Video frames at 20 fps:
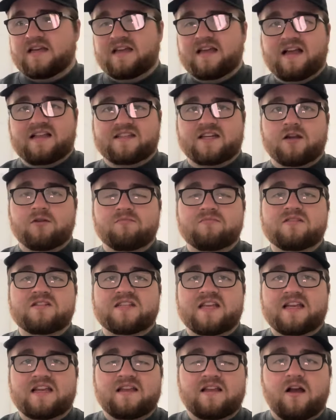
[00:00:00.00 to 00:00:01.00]
I don't know,
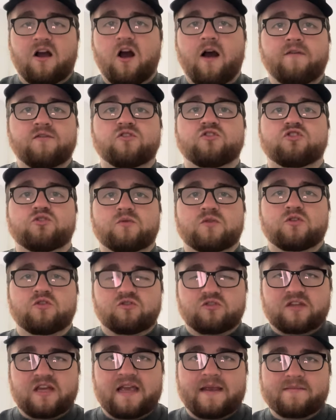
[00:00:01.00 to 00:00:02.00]
six, half dozen to a
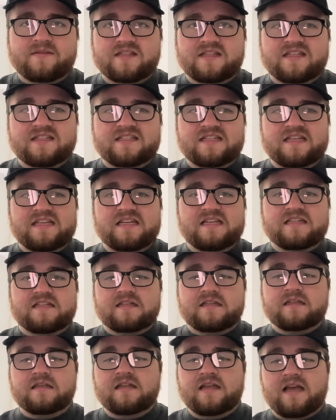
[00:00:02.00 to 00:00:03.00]
dozen games in the
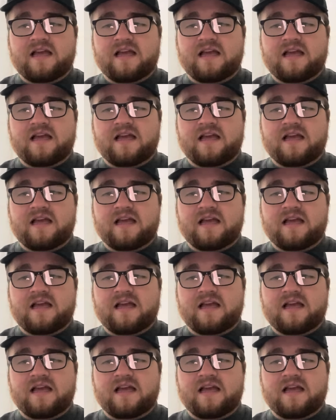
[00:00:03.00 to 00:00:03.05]
season.